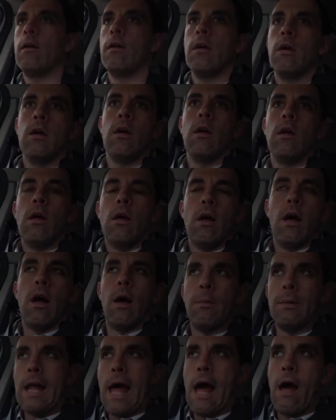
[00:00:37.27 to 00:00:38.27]
Yep.
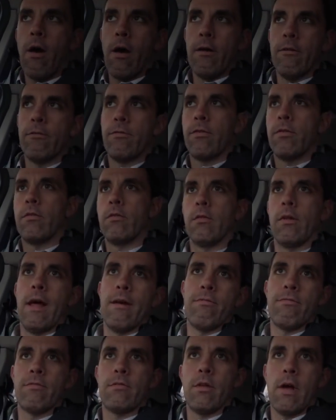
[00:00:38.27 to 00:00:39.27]
Um, now I've
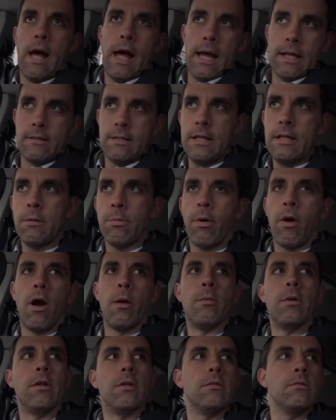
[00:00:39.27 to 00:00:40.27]
left IT
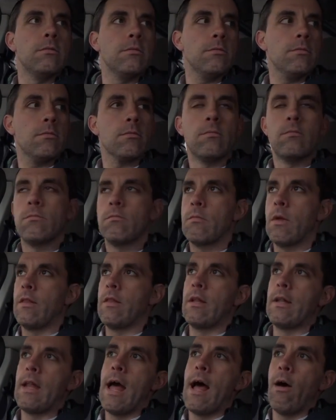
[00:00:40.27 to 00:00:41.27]
department and
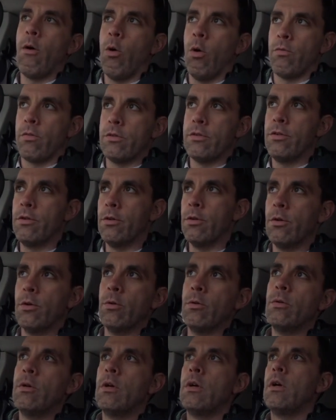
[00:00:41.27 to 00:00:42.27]
then now over to